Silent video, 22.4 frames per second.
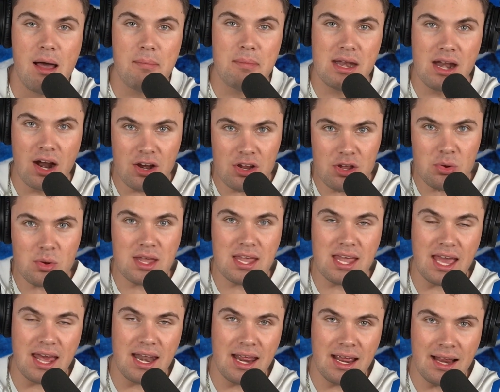I mean, are you
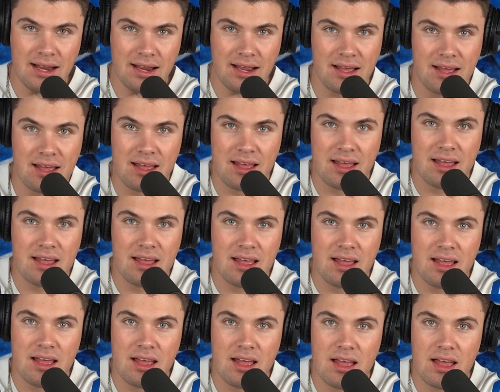kidding?
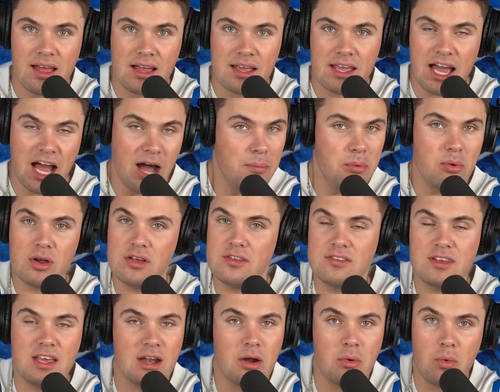
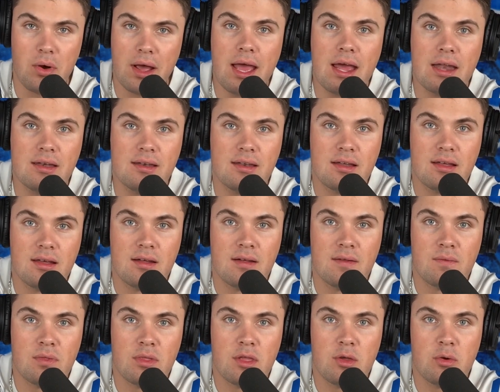Cowboys get a win.
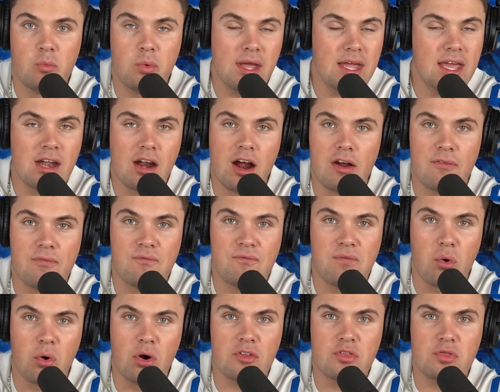We get our
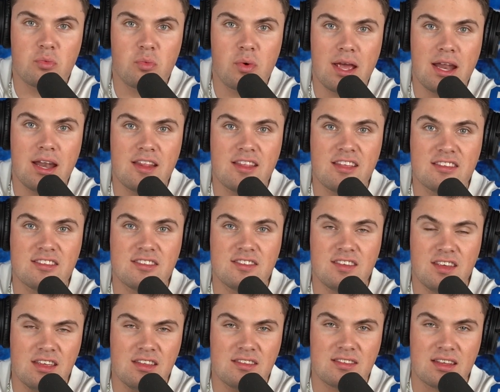fourth win of the
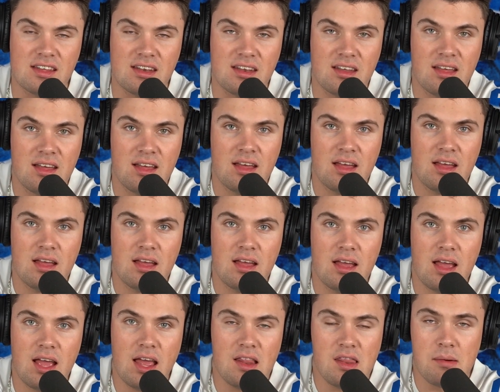season.
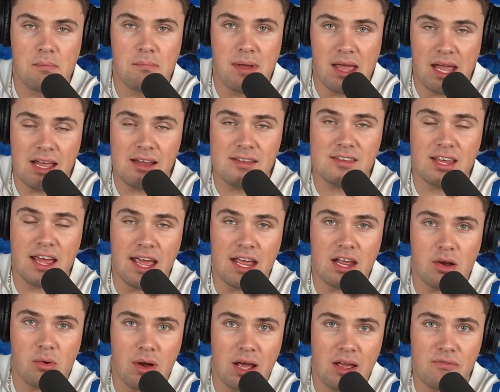And the main
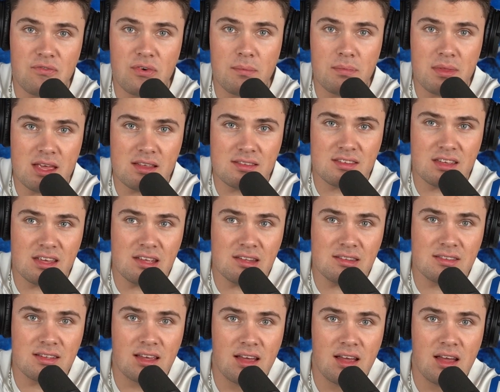takeaway from this
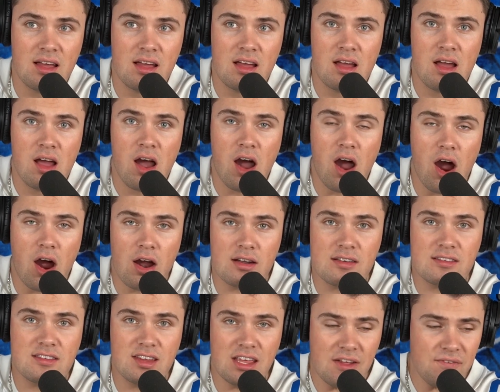is
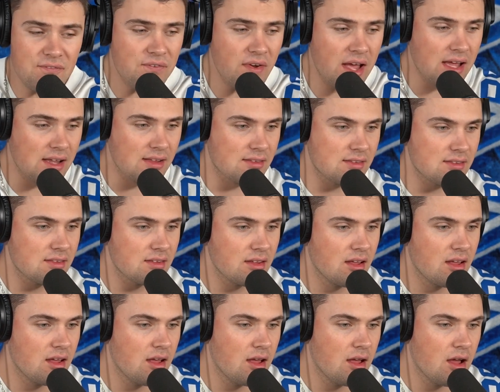our
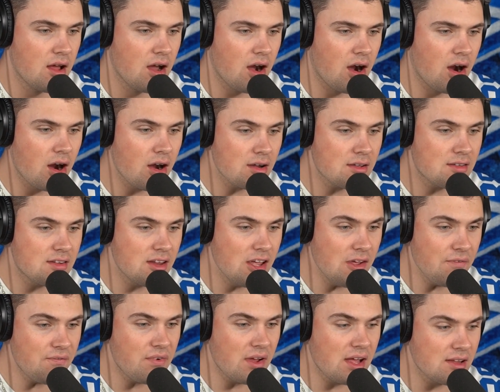defense. Our
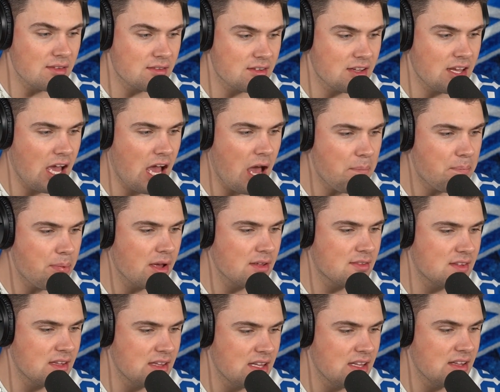defense kept
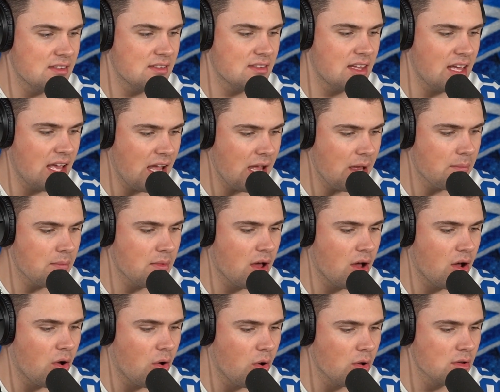us in this game
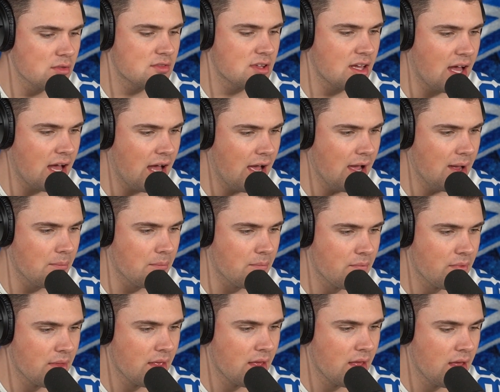the whole
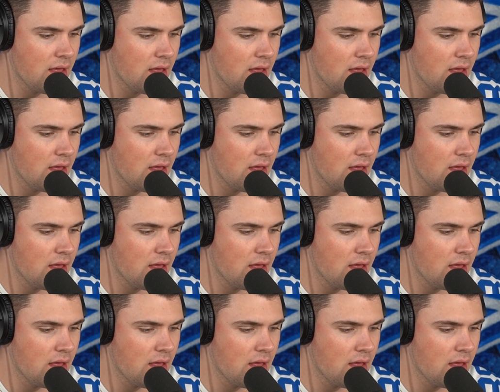time.